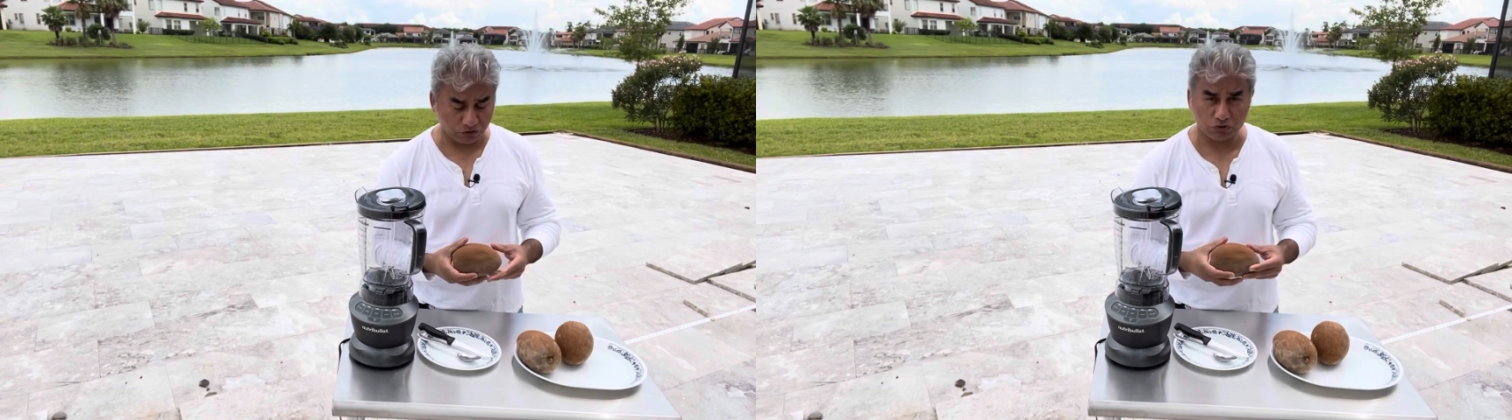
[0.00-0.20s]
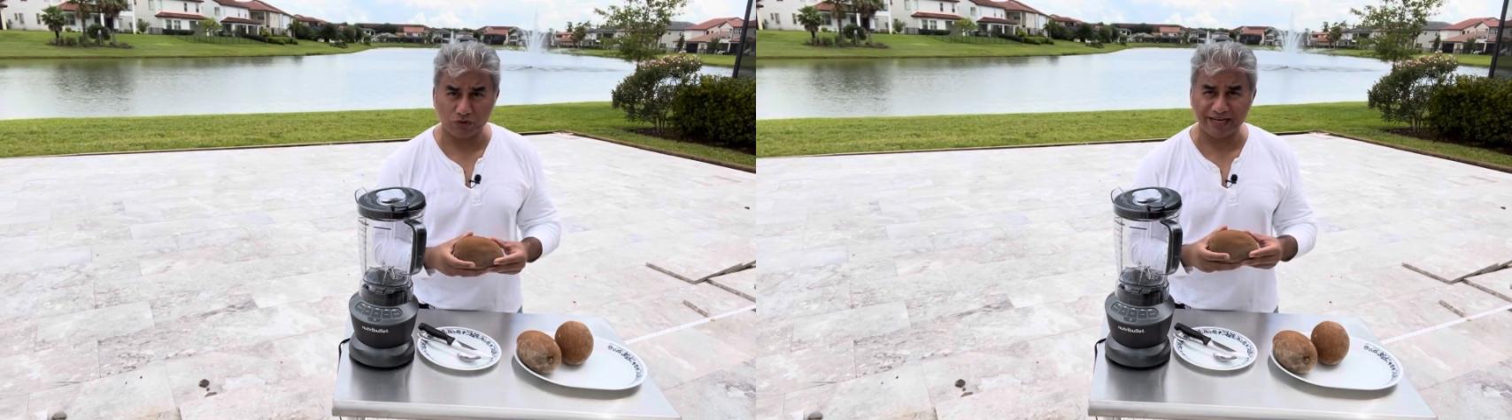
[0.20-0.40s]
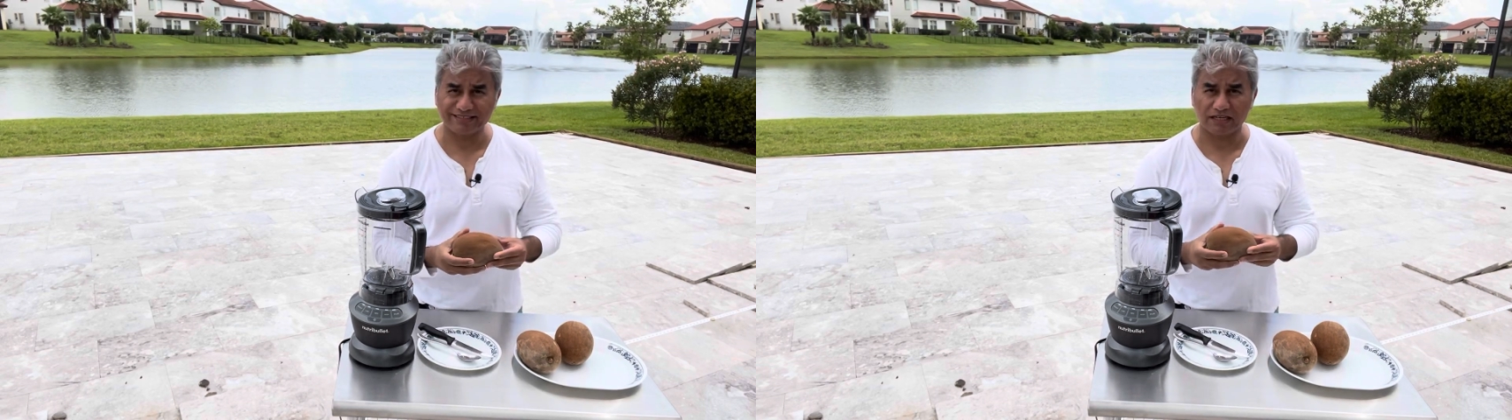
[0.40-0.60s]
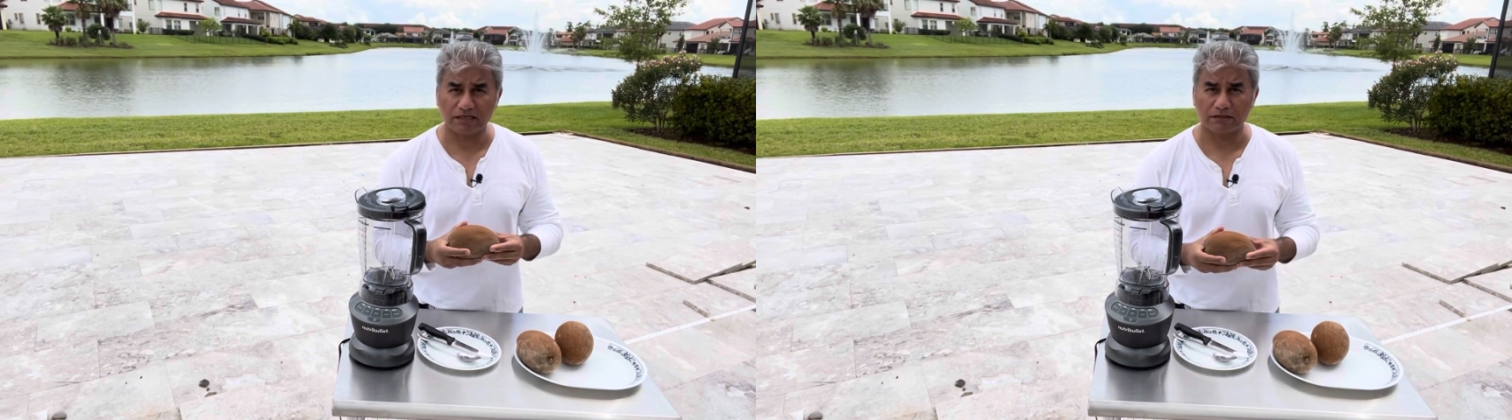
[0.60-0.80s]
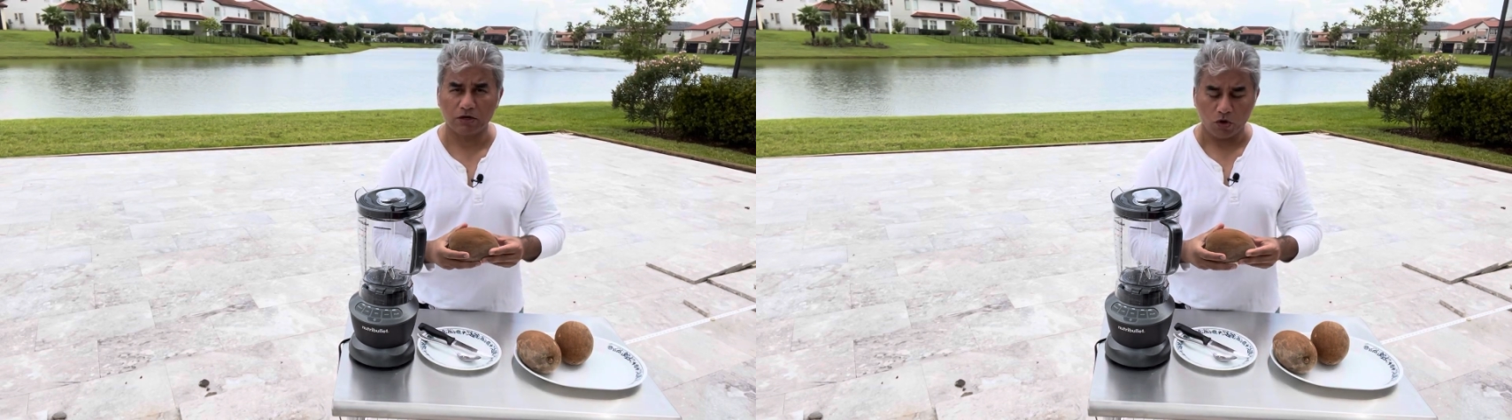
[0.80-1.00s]
So let's
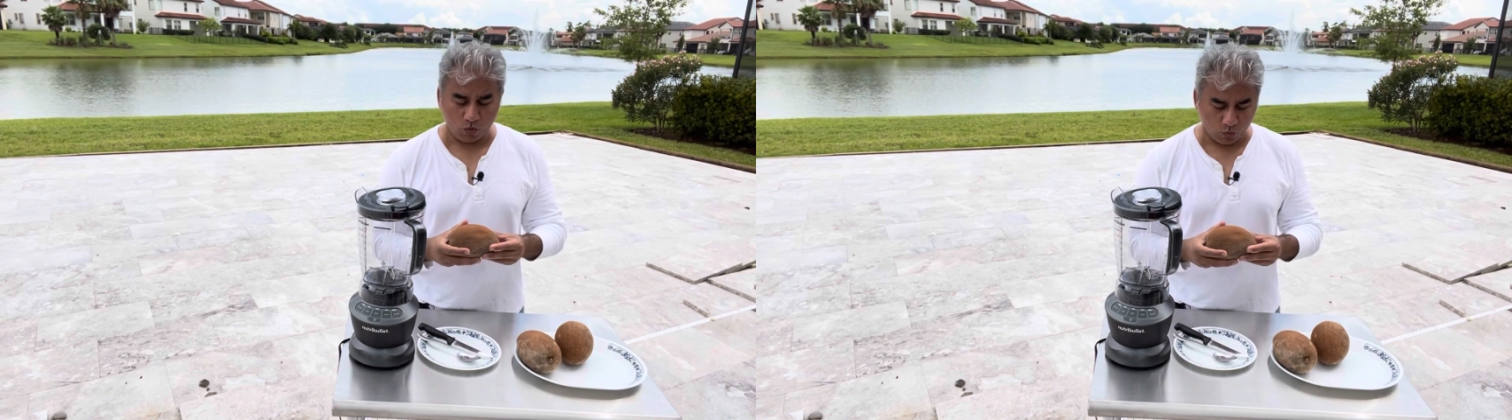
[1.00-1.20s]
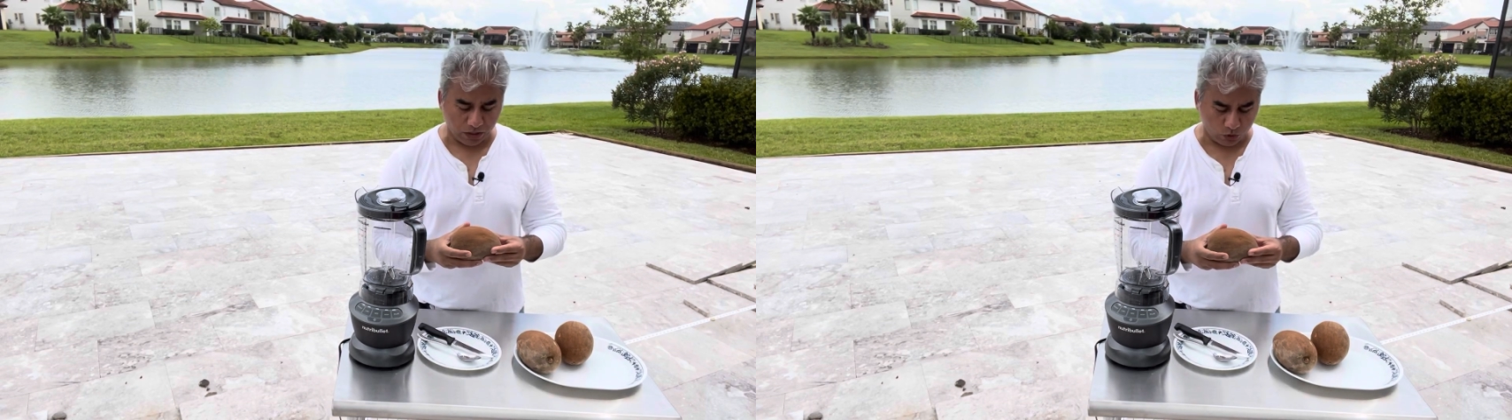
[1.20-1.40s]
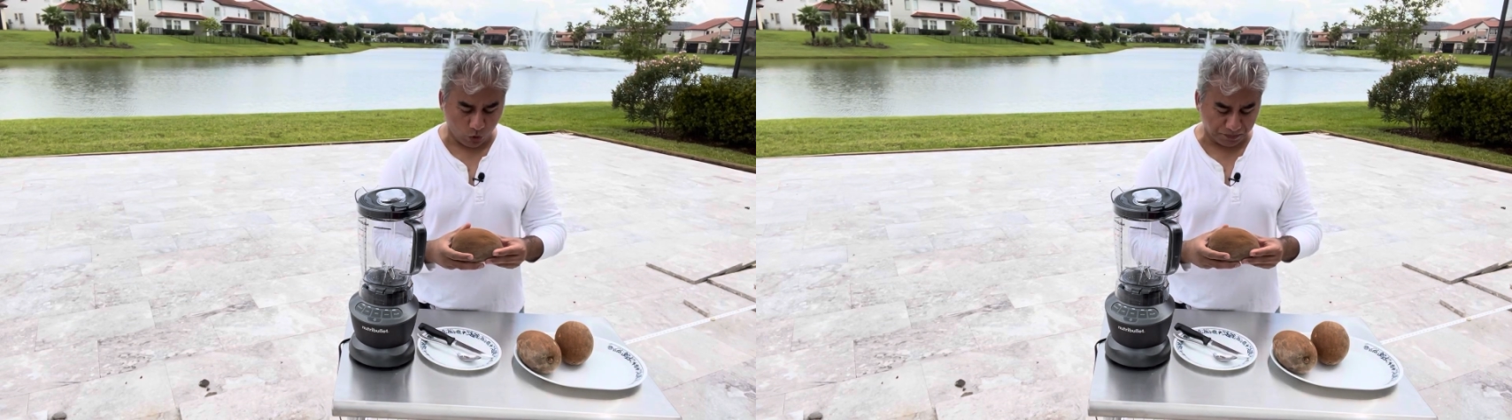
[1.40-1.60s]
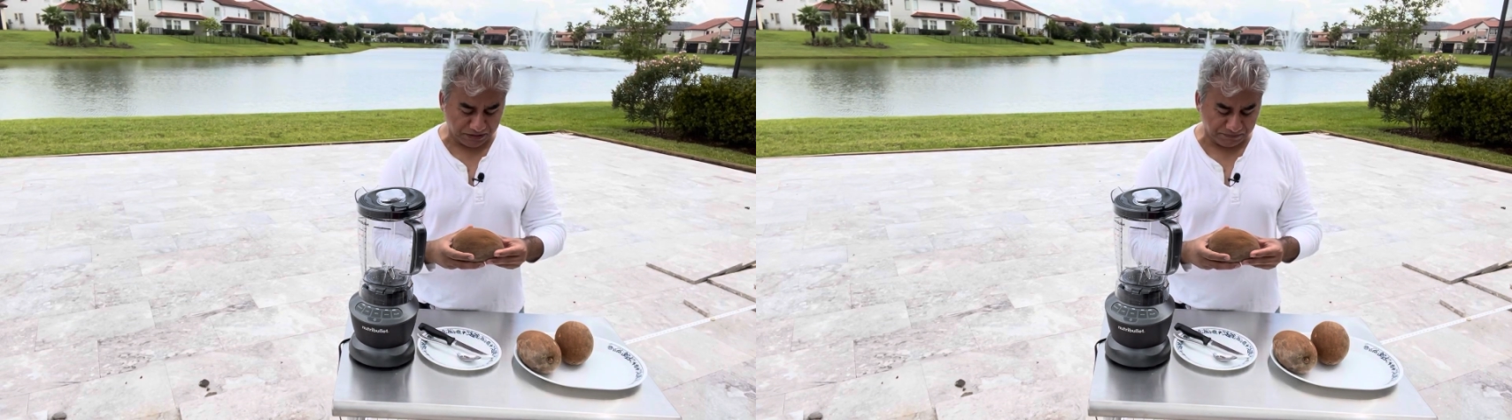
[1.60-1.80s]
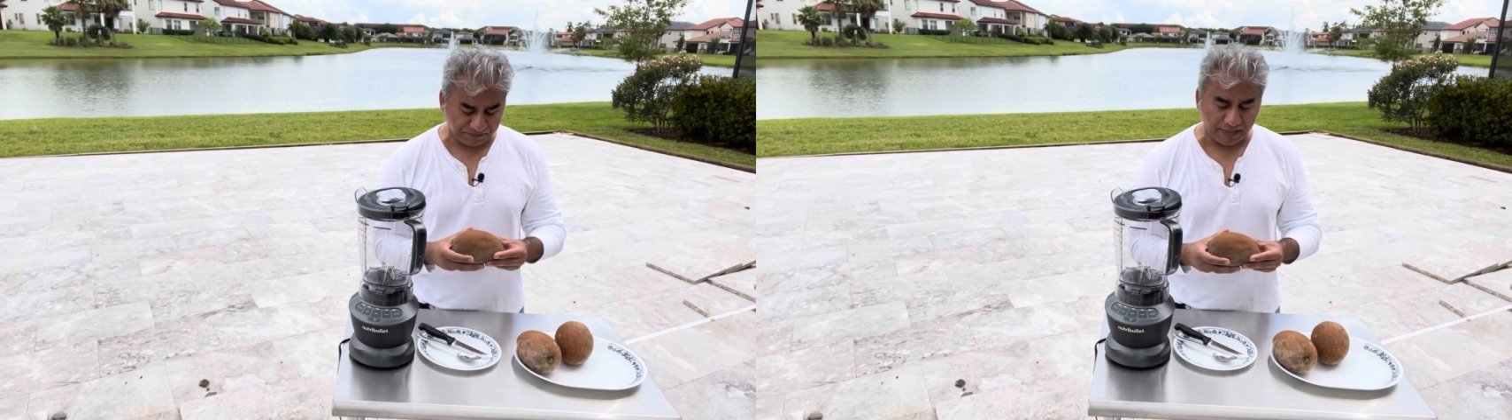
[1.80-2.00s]
cut one
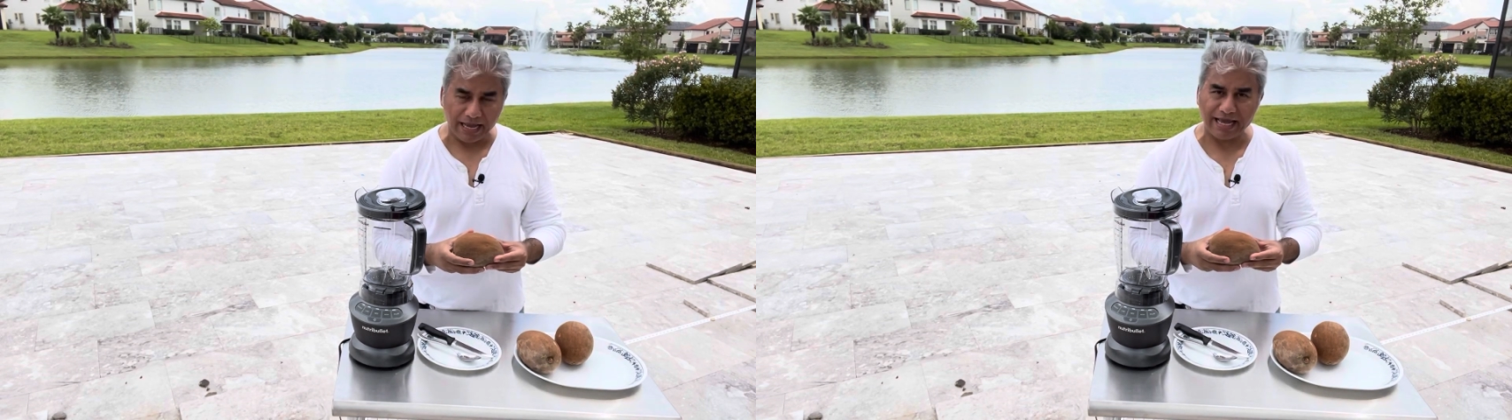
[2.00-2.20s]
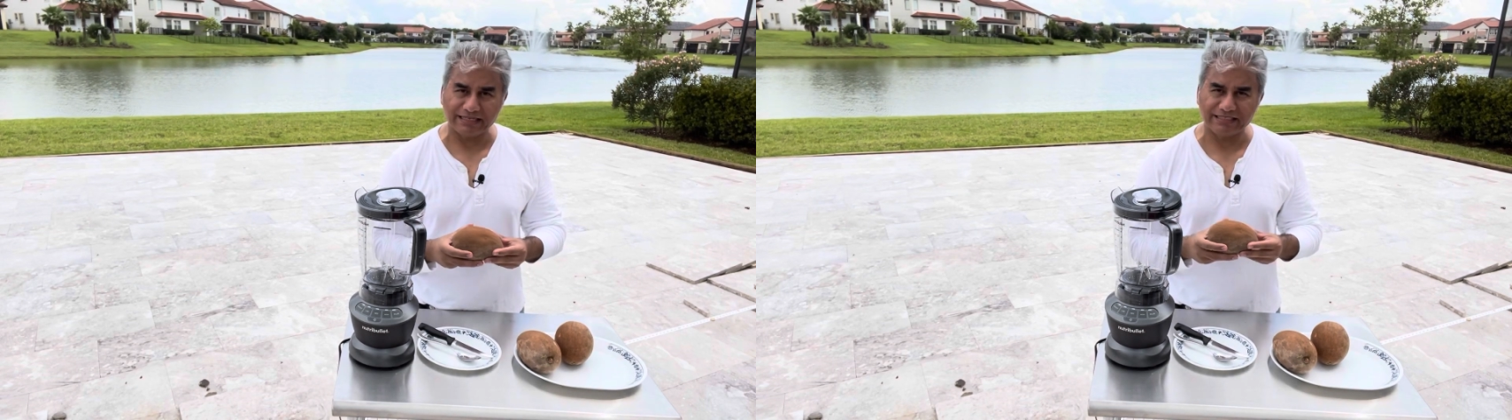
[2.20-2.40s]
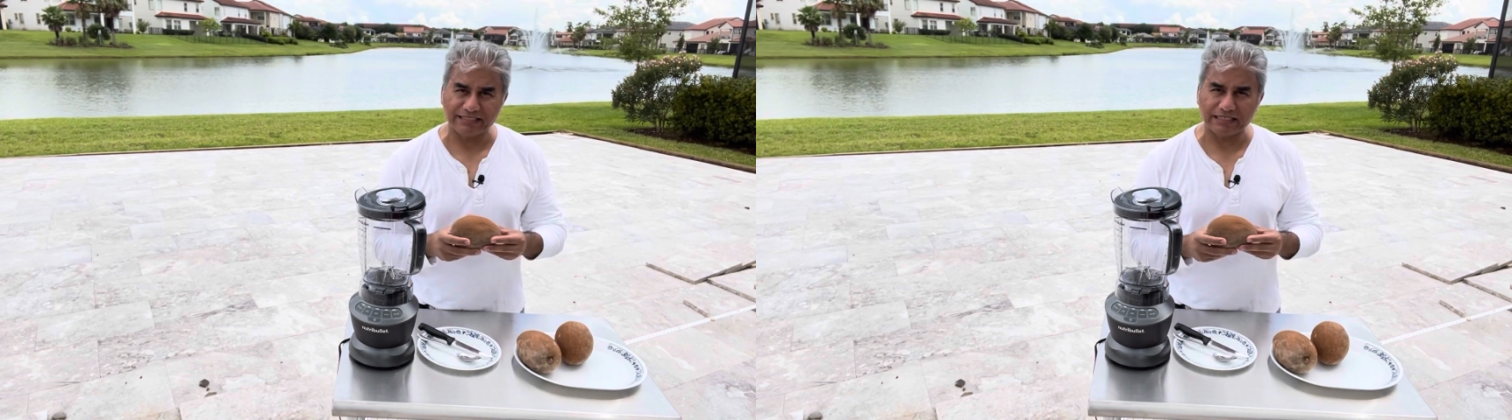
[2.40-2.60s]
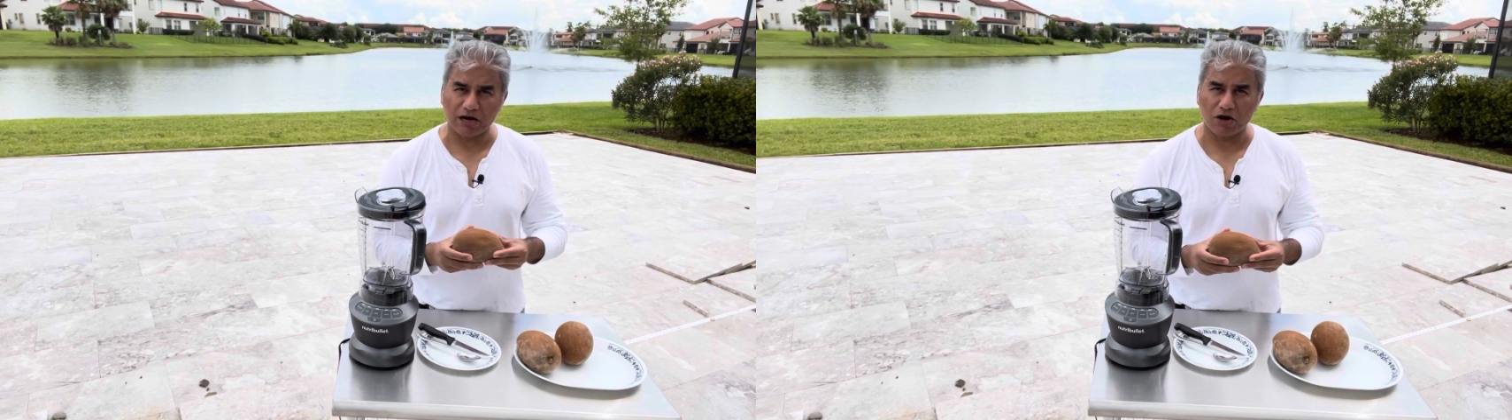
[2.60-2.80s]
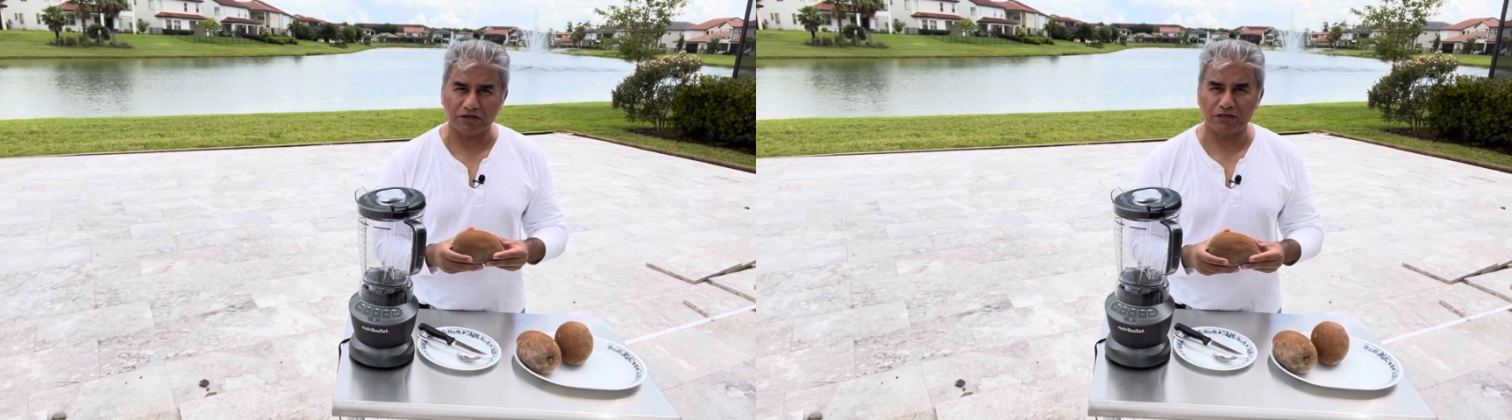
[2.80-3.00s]
open and see
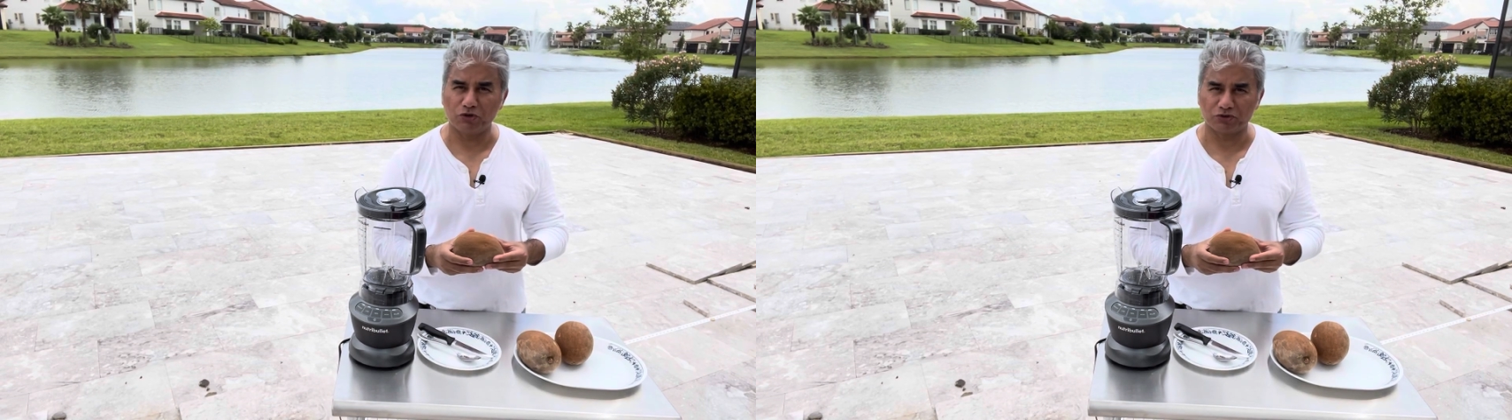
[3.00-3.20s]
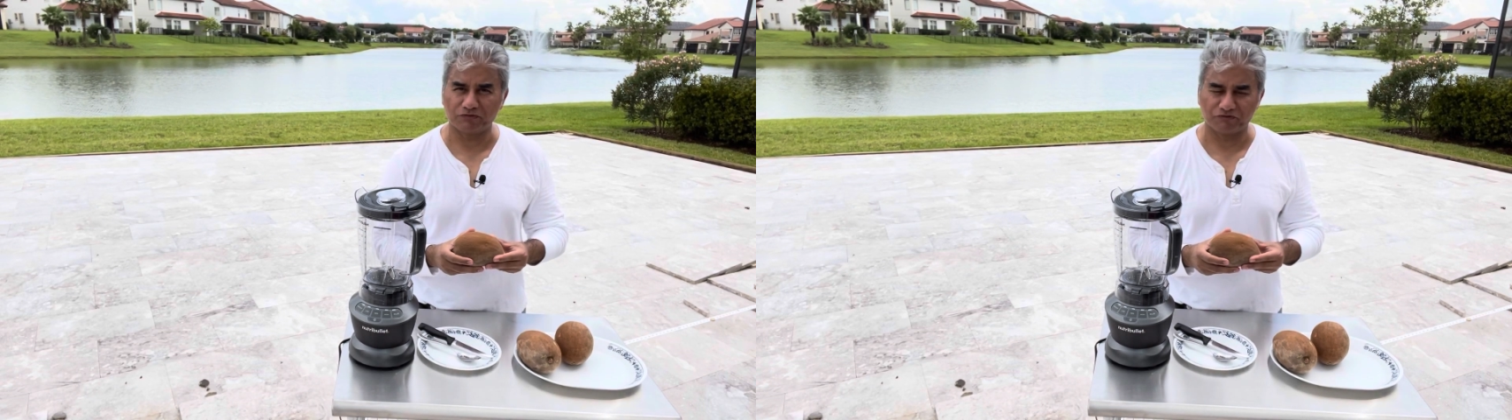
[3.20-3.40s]
how it looks